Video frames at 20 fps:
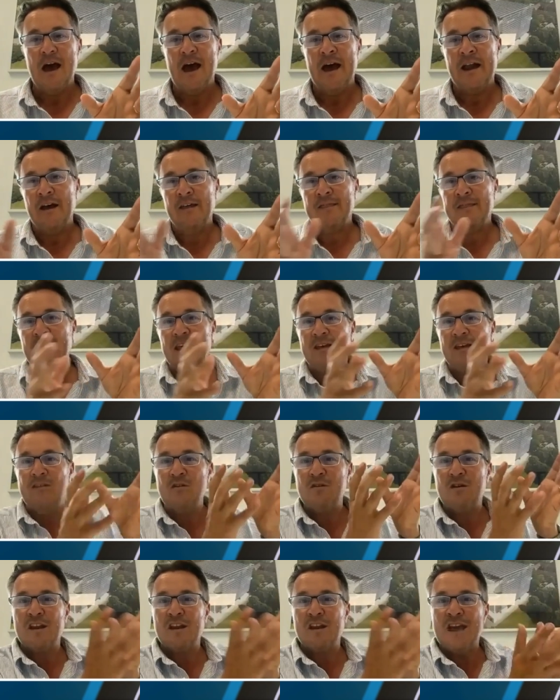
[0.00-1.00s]
and i think if
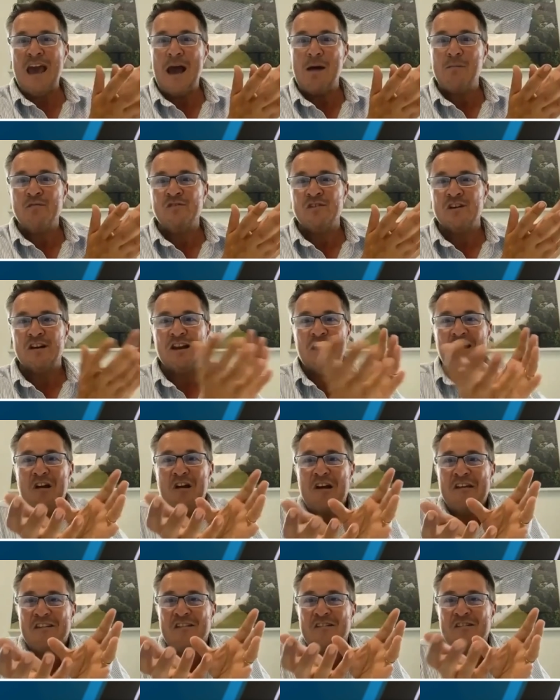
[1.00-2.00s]
you can capture you know
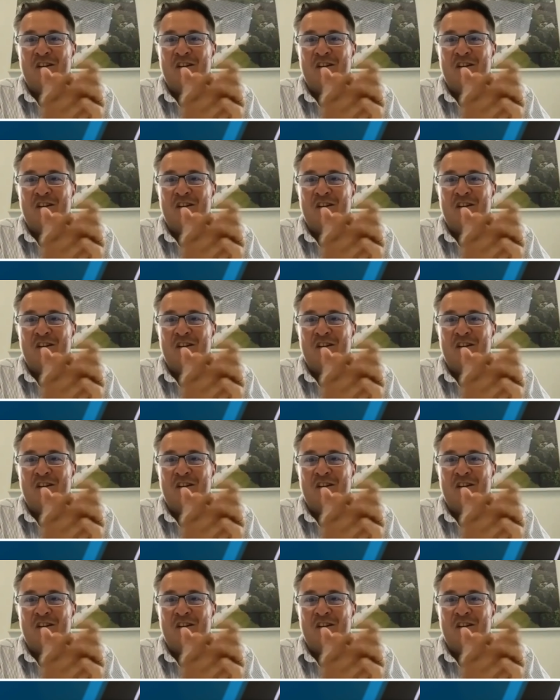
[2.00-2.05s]
like the